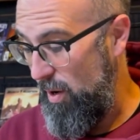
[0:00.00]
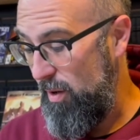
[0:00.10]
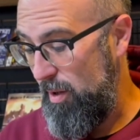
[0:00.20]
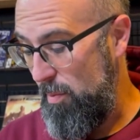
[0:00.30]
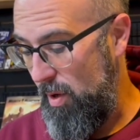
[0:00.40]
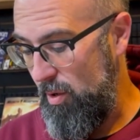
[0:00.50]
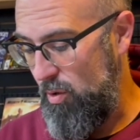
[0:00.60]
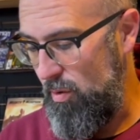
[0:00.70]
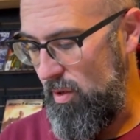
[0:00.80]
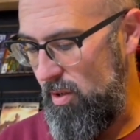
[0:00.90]
early Mark
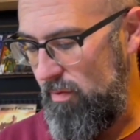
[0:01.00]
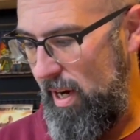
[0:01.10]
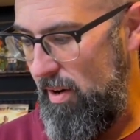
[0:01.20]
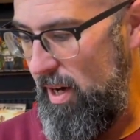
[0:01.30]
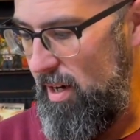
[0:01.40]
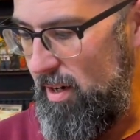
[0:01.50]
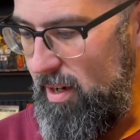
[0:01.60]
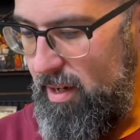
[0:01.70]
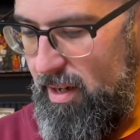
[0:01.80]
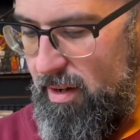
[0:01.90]
Jewelers variant
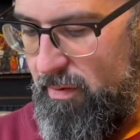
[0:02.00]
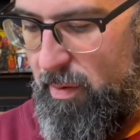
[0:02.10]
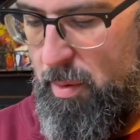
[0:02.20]
from